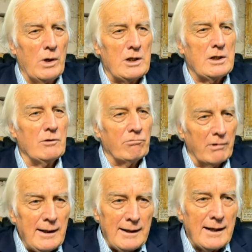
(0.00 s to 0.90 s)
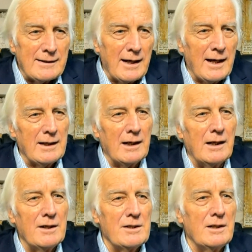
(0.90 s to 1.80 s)
which really hit the
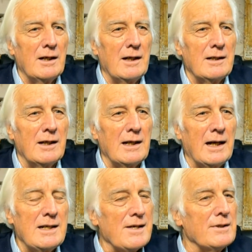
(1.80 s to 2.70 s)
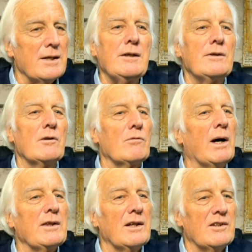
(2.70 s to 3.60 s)
headlines in 1986. There was
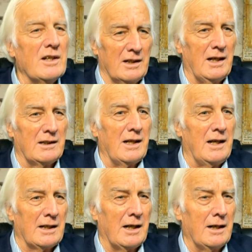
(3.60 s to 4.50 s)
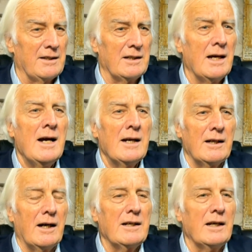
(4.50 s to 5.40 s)
one that didn't hit the headlines in
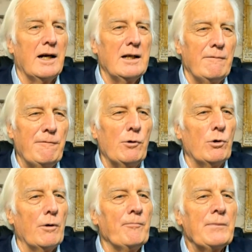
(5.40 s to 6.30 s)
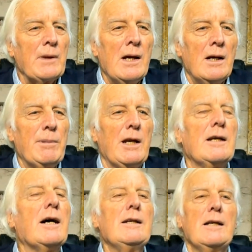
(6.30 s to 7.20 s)
1984. But
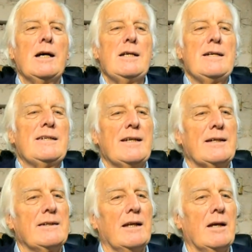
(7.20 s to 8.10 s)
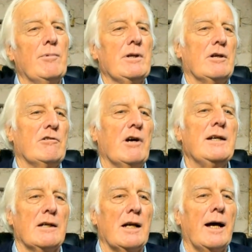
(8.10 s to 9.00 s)
in 1986, there was a
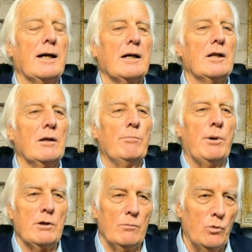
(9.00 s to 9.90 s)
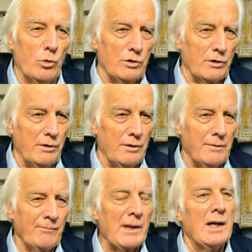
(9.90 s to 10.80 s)
crater lake and the bottom
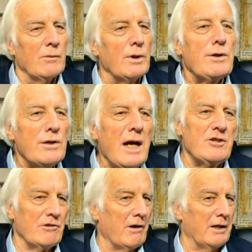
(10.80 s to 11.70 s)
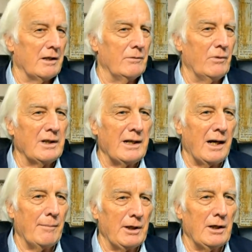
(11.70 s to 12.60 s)
waters were saturated with
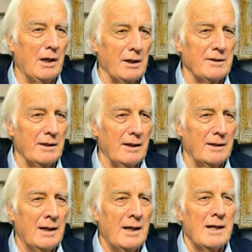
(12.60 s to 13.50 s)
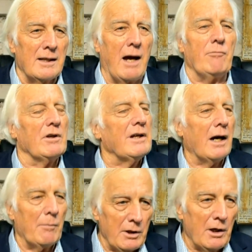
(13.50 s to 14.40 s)
carbon dioxide. That was
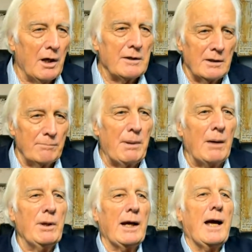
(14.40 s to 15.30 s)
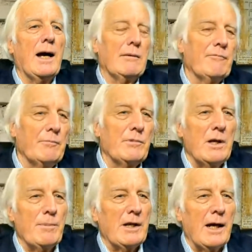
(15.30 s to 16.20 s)
carbon dioxide bubbling out from
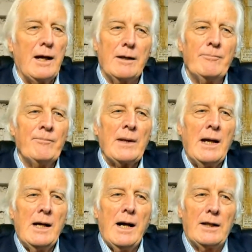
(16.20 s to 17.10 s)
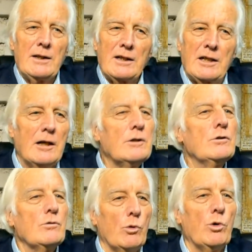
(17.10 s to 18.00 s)
deeper down. And the
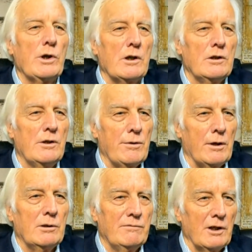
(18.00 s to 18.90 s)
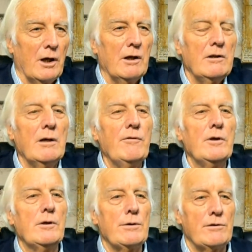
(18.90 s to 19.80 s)
cold water could dissolve a lot. And if
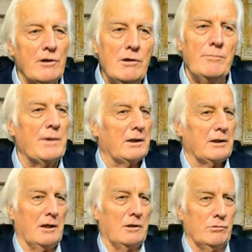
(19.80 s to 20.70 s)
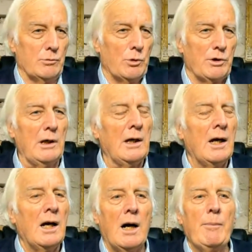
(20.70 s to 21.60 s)
you disturb that cold water,
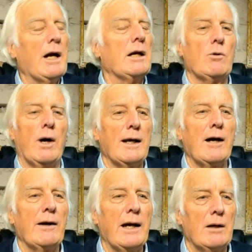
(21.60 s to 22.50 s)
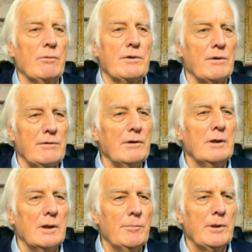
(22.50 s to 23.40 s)
and we don't quite know how it was
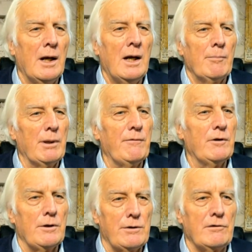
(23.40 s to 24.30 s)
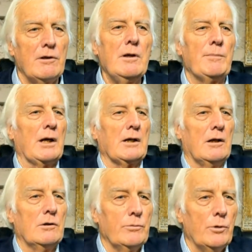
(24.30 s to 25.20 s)
disturbed, but if you disturb that
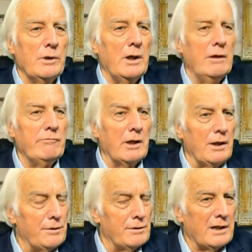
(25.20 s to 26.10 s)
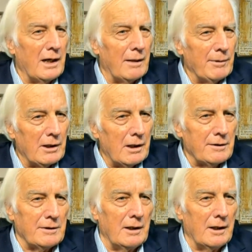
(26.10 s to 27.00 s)
cold water, it releases carbon
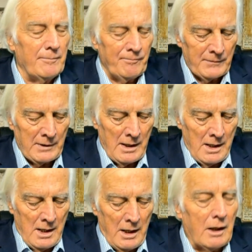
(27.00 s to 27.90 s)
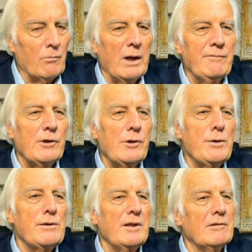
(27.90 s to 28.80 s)
dioxide. And on one
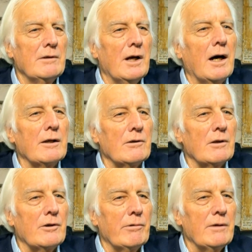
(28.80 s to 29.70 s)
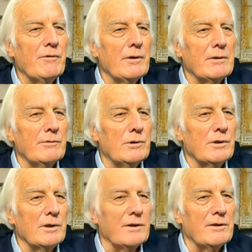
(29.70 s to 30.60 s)
very still night, on the 21st of
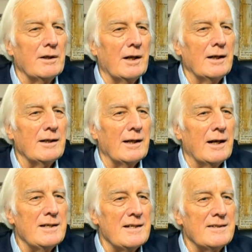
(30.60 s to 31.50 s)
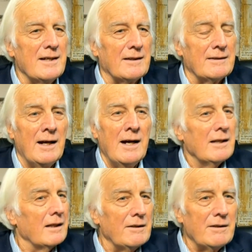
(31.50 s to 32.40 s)
August, 1986,
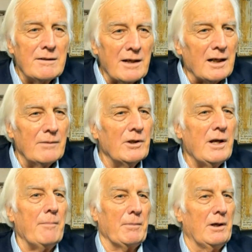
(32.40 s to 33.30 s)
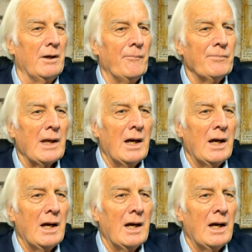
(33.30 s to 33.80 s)
that's exactly what happened.